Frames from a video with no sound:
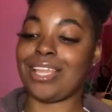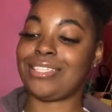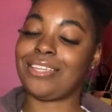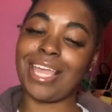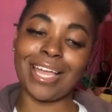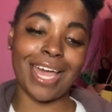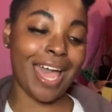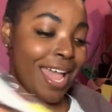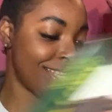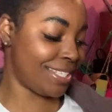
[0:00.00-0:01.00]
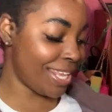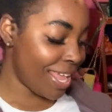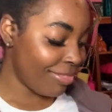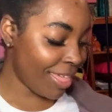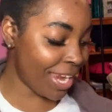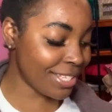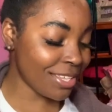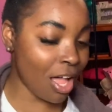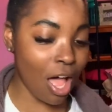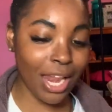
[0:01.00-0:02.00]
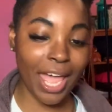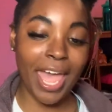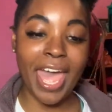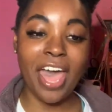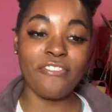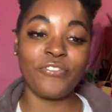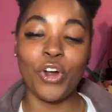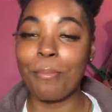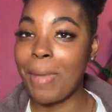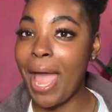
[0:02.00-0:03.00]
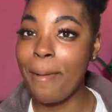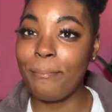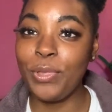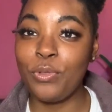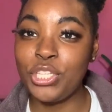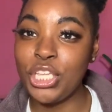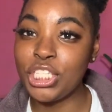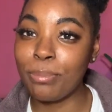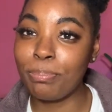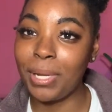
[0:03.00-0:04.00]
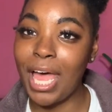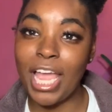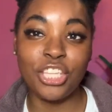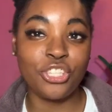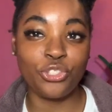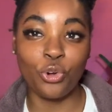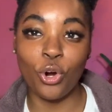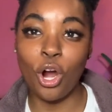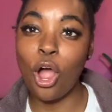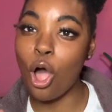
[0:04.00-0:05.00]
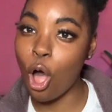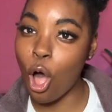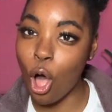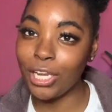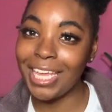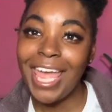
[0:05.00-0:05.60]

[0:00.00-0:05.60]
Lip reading: So yeah, guys. That is all I have for my beauty supply store haul.